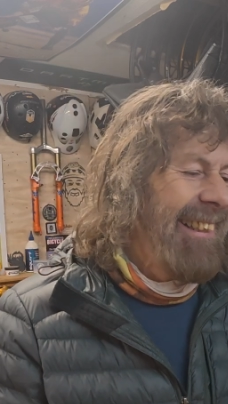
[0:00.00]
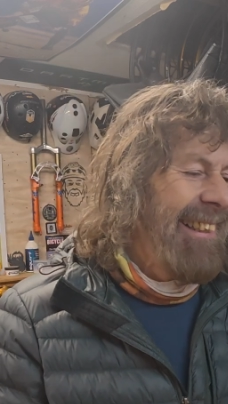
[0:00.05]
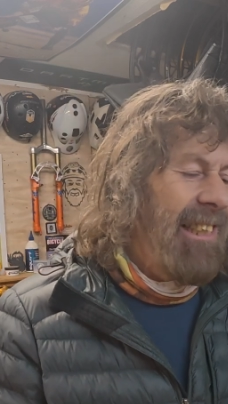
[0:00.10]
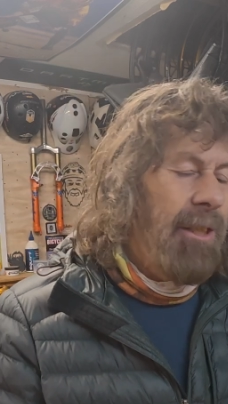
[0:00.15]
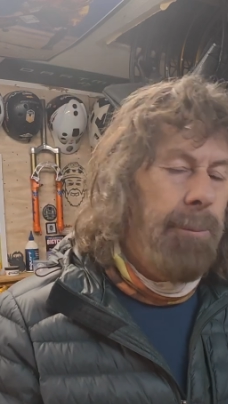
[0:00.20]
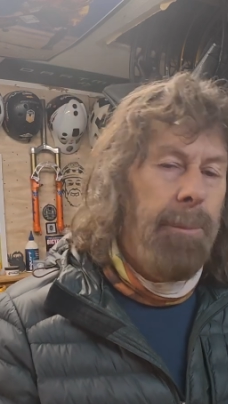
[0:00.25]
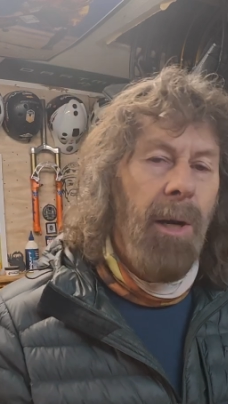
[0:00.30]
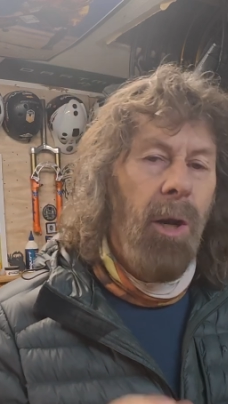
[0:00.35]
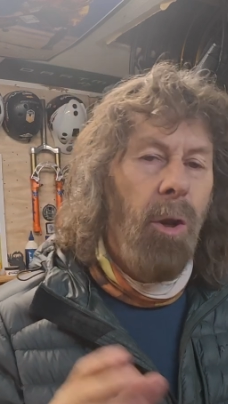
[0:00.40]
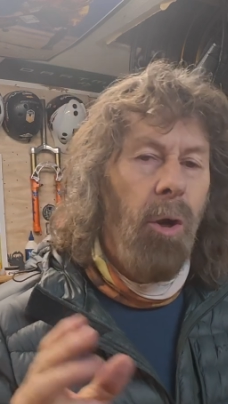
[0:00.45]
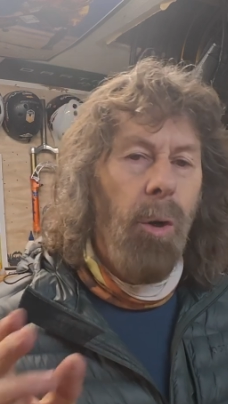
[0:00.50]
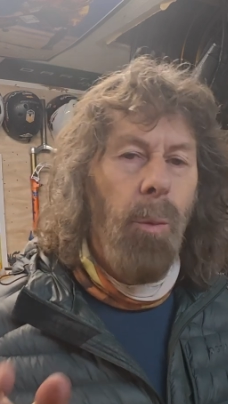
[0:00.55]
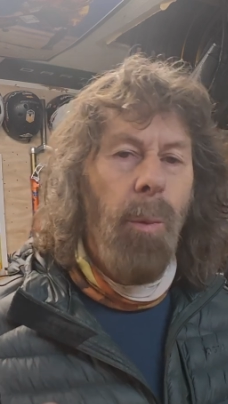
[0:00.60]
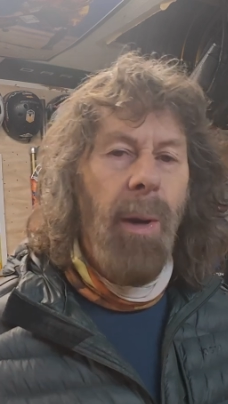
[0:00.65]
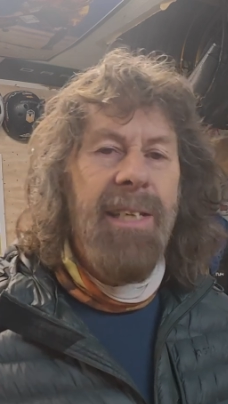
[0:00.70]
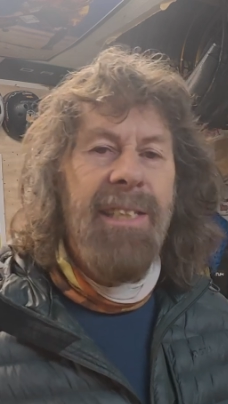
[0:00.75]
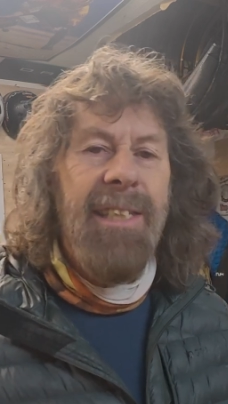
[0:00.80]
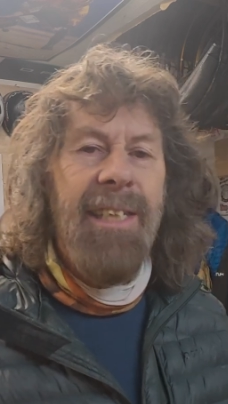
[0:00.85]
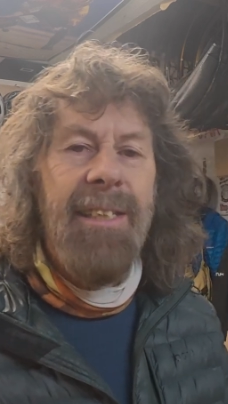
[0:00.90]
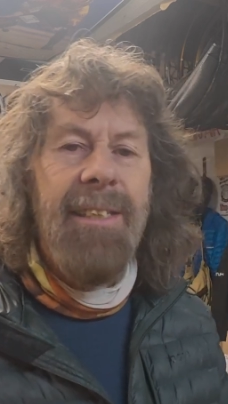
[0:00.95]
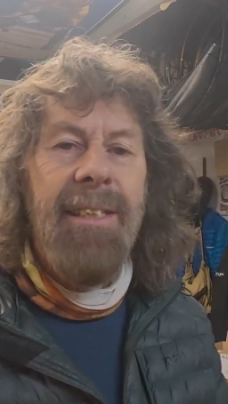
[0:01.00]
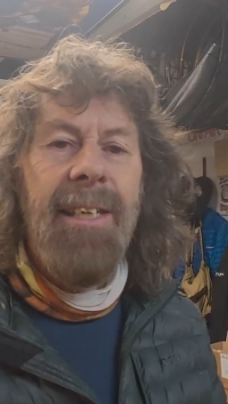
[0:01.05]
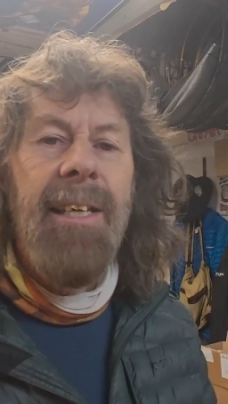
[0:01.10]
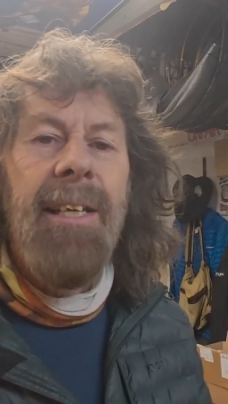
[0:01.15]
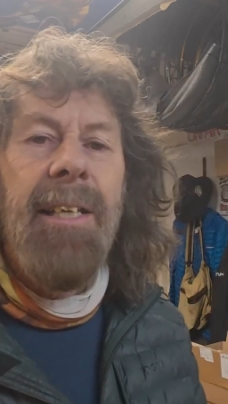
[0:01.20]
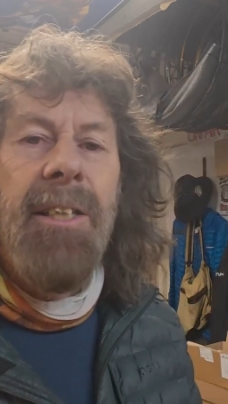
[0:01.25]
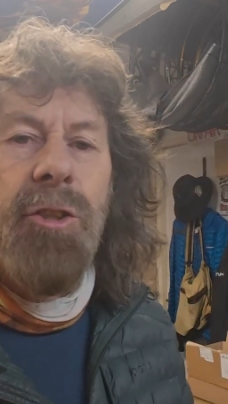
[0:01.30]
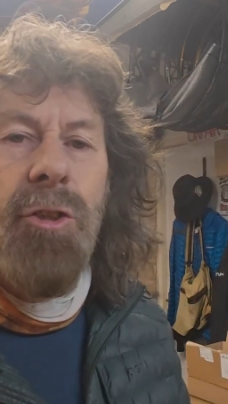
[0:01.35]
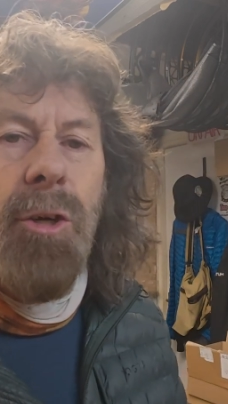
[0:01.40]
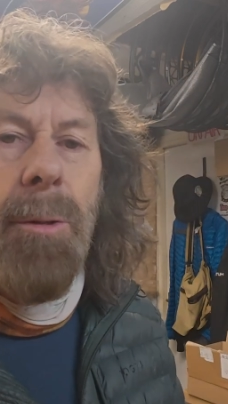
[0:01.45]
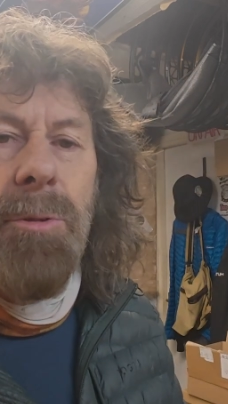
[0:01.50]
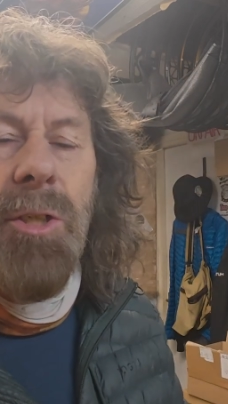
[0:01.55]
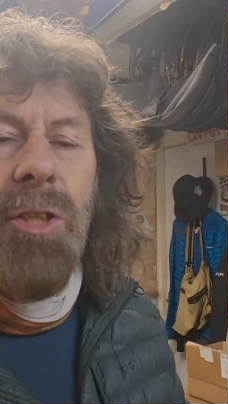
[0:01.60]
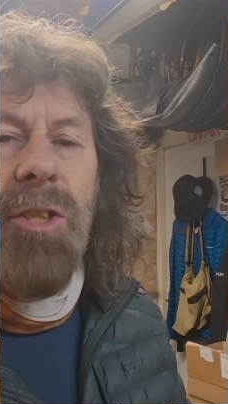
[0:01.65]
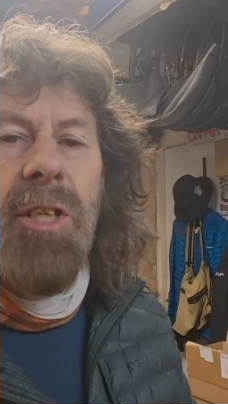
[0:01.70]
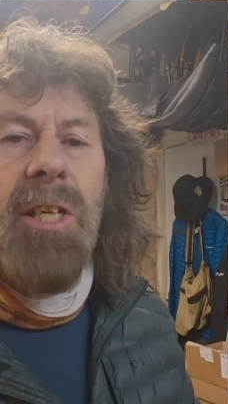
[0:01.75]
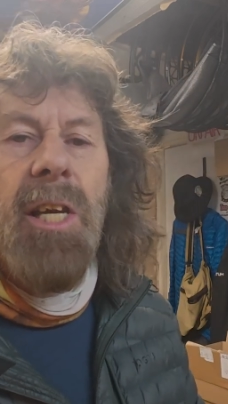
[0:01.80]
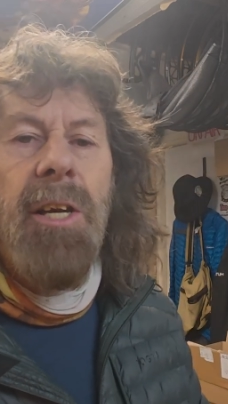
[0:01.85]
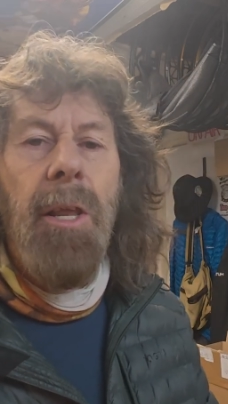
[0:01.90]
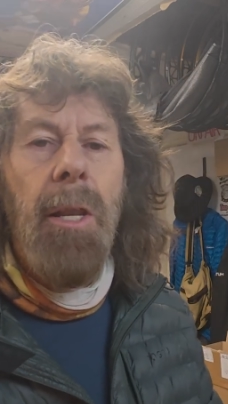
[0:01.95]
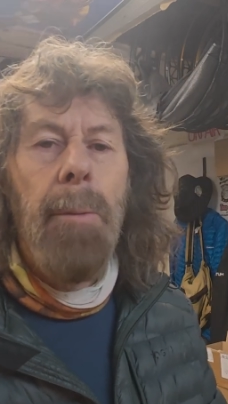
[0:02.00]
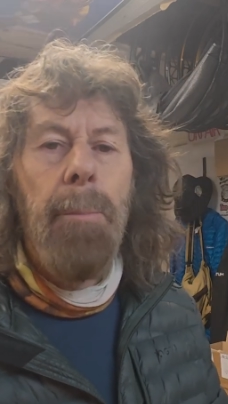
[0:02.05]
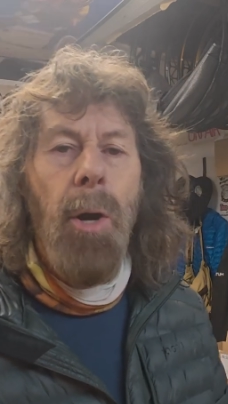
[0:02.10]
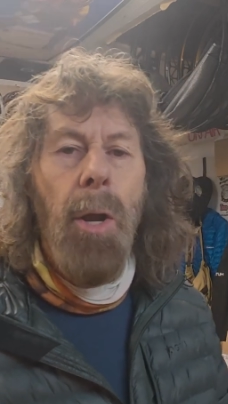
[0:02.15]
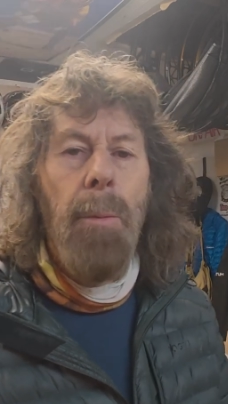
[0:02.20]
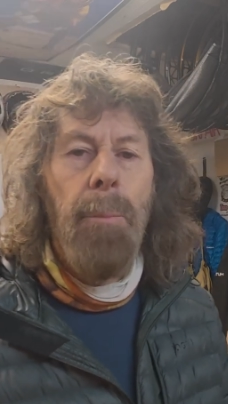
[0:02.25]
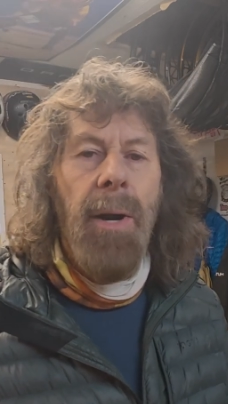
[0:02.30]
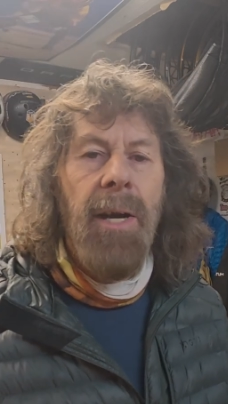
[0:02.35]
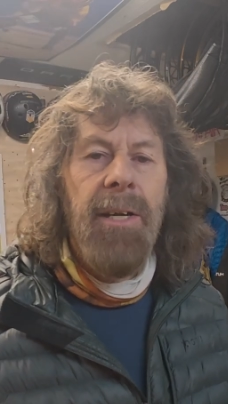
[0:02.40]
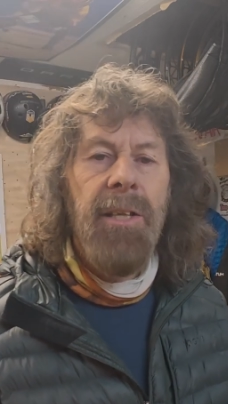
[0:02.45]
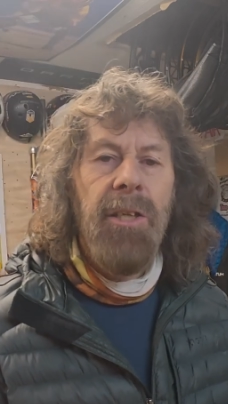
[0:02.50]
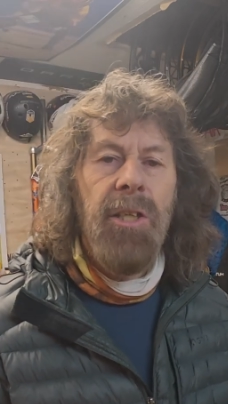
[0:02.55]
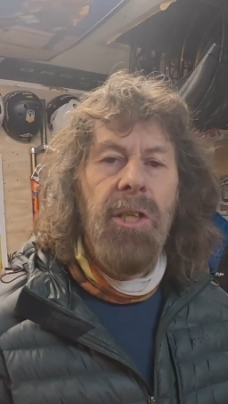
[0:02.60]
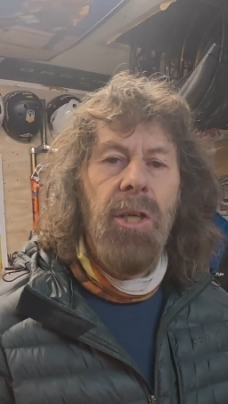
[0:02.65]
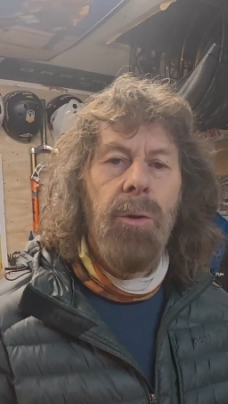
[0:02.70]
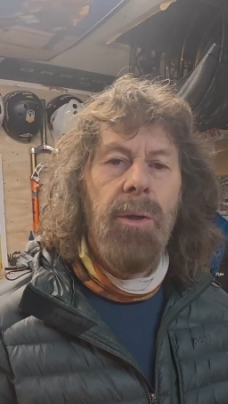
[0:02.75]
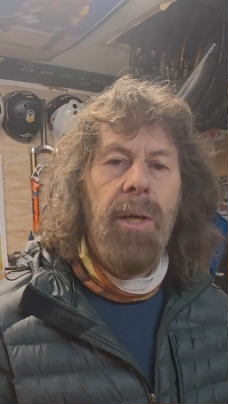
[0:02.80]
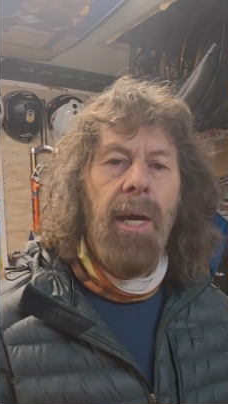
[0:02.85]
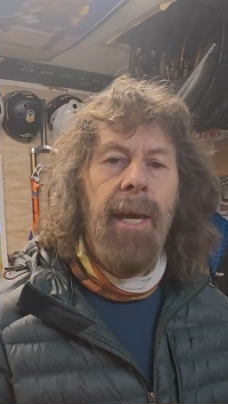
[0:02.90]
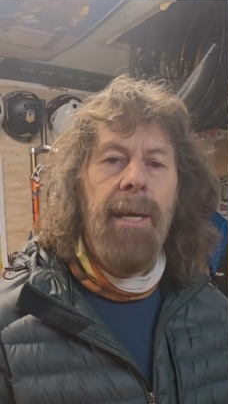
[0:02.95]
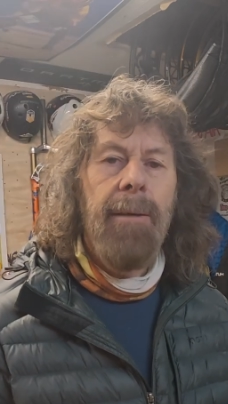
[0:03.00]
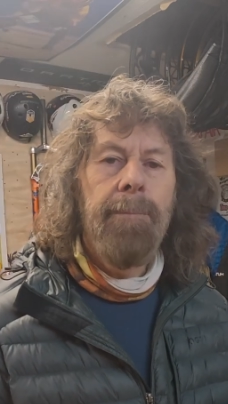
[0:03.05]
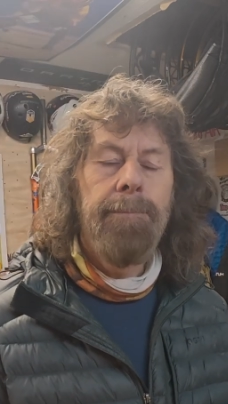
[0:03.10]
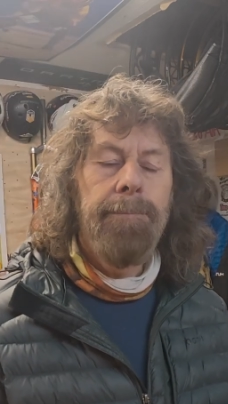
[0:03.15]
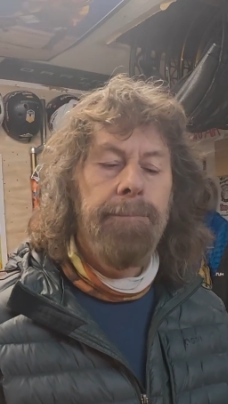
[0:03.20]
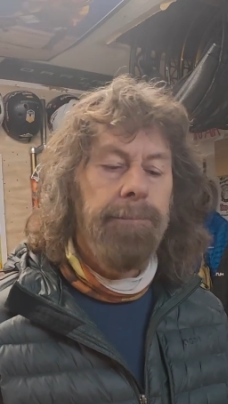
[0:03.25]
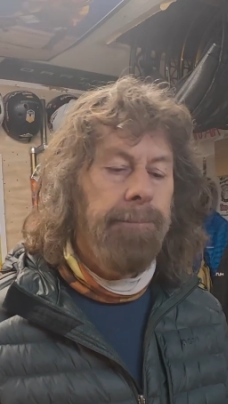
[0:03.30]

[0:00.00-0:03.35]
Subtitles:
It's been long awaited. Trip to see another bike brand in the UK.